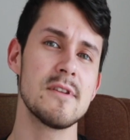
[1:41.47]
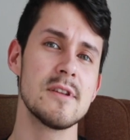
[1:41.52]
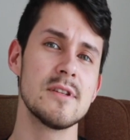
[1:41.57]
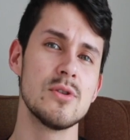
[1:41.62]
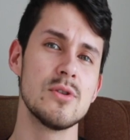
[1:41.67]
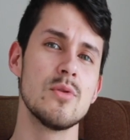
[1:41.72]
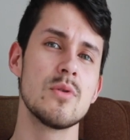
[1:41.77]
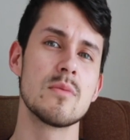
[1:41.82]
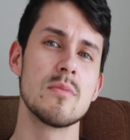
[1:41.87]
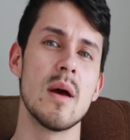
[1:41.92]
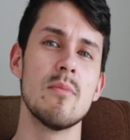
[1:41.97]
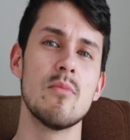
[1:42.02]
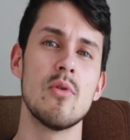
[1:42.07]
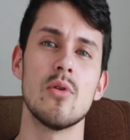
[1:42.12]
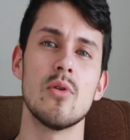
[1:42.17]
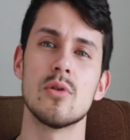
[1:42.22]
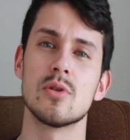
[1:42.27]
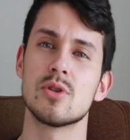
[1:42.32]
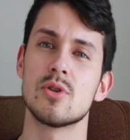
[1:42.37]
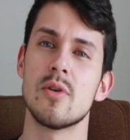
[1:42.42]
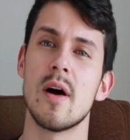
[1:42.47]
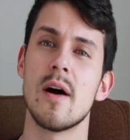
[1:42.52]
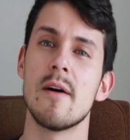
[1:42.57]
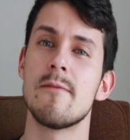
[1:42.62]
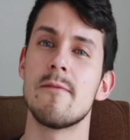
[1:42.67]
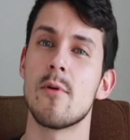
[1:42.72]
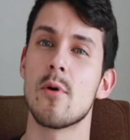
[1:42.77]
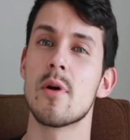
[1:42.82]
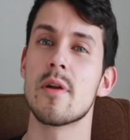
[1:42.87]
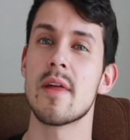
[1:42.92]
to choose Memo
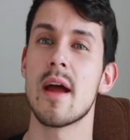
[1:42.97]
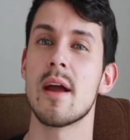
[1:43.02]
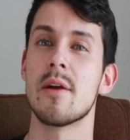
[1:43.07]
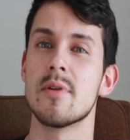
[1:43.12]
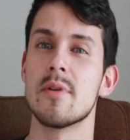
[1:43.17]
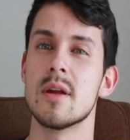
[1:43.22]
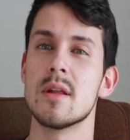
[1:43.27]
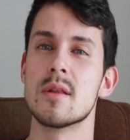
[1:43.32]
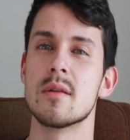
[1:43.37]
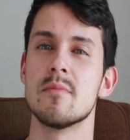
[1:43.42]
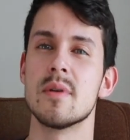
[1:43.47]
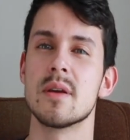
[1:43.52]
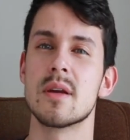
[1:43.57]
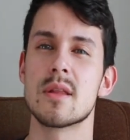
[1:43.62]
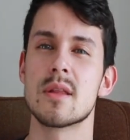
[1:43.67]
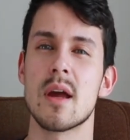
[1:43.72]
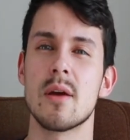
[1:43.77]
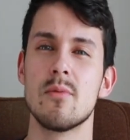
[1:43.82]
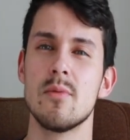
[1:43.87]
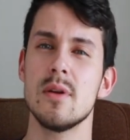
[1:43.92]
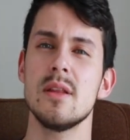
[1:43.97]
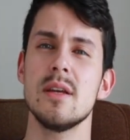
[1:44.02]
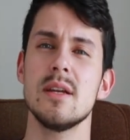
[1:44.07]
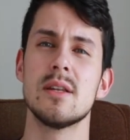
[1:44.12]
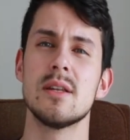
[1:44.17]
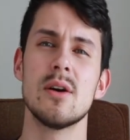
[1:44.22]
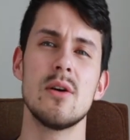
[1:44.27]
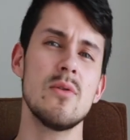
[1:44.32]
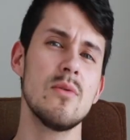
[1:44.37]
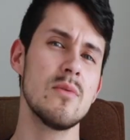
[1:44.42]
Ochoa for that reason because I really
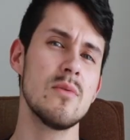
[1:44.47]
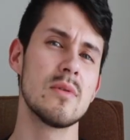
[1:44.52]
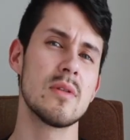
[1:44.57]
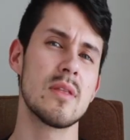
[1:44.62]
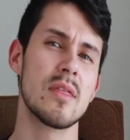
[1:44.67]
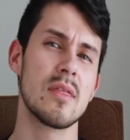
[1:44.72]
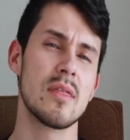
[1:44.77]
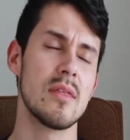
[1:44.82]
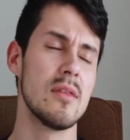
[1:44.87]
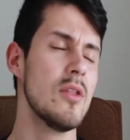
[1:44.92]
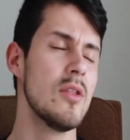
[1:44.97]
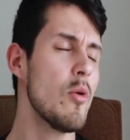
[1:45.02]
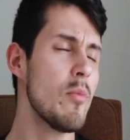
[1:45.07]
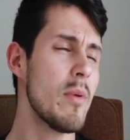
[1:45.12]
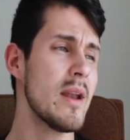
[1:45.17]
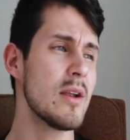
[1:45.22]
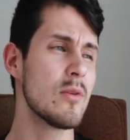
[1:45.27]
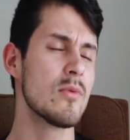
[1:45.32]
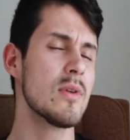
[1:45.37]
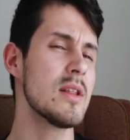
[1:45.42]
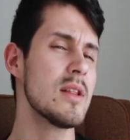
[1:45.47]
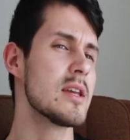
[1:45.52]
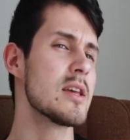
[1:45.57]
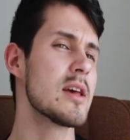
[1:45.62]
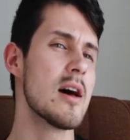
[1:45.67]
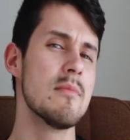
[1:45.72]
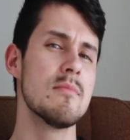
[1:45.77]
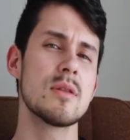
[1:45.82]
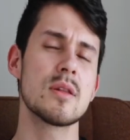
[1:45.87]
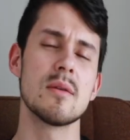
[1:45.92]
don't, nobody really
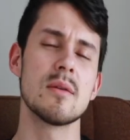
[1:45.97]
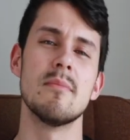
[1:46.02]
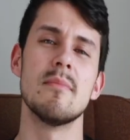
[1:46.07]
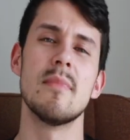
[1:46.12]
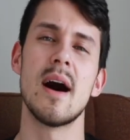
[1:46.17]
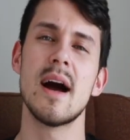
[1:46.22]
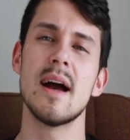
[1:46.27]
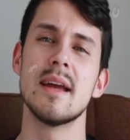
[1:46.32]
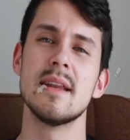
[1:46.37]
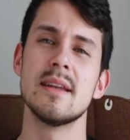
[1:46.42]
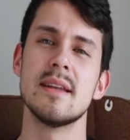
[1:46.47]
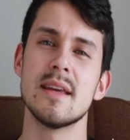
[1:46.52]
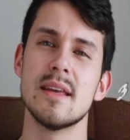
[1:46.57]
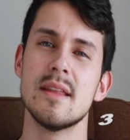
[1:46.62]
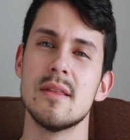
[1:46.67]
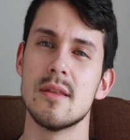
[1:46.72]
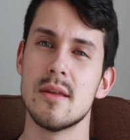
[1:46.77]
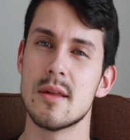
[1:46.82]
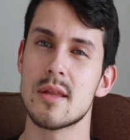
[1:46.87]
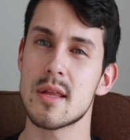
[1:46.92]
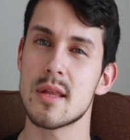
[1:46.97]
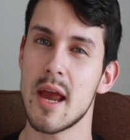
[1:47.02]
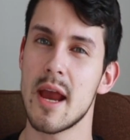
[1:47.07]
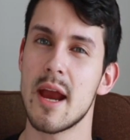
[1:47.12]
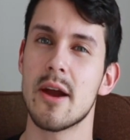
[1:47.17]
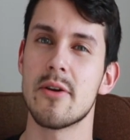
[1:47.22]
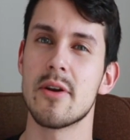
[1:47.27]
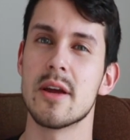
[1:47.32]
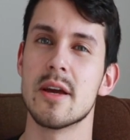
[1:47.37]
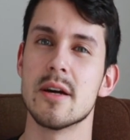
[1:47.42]
comes to mind in this
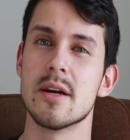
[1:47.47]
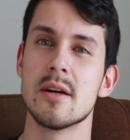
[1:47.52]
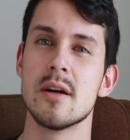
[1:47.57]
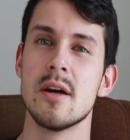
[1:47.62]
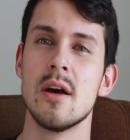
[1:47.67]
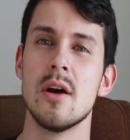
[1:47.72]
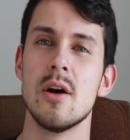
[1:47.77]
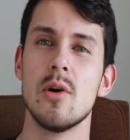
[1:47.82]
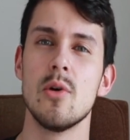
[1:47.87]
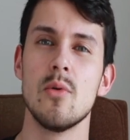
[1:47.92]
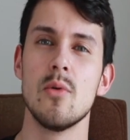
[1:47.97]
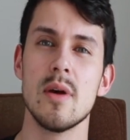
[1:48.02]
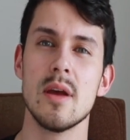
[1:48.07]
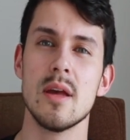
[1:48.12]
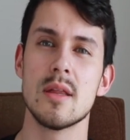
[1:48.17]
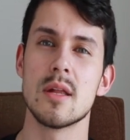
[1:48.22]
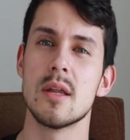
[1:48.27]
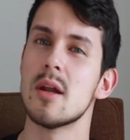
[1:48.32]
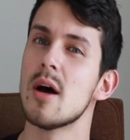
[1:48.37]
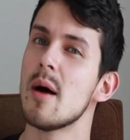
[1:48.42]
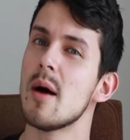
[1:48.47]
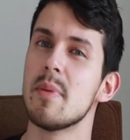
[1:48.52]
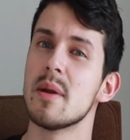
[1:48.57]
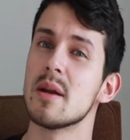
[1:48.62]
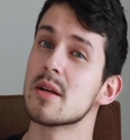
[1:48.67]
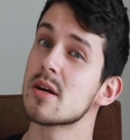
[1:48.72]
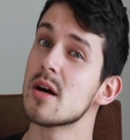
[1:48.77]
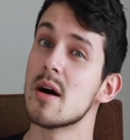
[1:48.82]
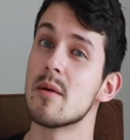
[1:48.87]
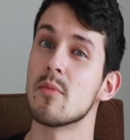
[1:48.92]
area who is an
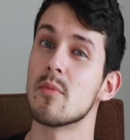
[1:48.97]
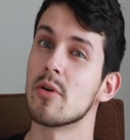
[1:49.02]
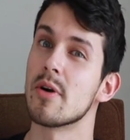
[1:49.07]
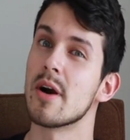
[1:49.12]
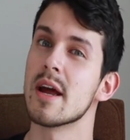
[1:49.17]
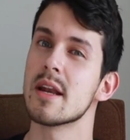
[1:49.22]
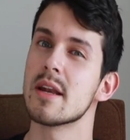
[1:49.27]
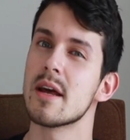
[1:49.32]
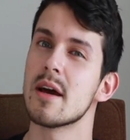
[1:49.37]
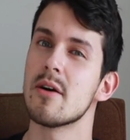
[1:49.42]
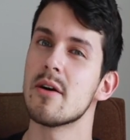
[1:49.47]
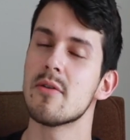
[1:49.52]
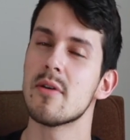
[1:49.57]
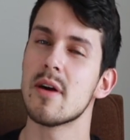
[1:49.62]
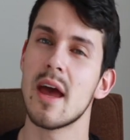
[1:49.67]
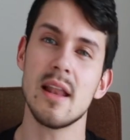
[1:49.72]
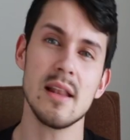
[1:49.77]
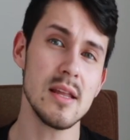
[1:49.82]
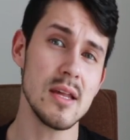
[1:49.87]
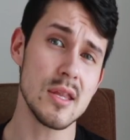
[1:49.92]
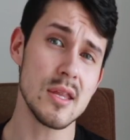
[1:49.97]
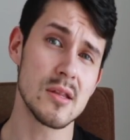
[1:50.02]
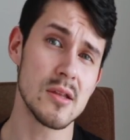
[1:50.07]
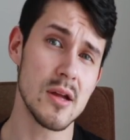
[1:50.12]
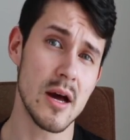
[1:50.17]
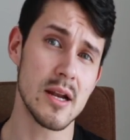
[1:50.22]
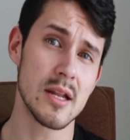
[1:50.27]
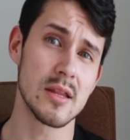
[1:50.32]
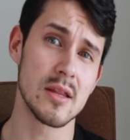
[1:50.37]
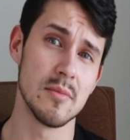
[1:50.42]
up-and-comer right now. At least
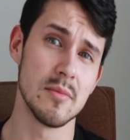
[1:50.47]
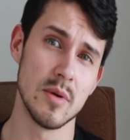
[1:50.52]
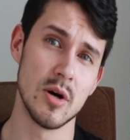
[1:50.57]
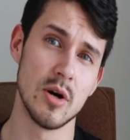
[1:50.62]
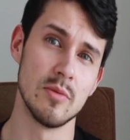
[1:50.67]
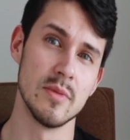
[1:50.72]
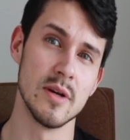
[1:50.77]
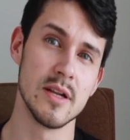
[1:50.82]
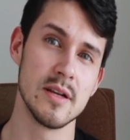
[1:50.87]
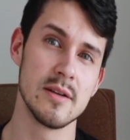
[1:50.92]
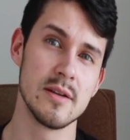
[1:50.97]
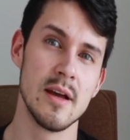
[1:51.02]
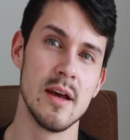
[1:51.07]
not at the moment.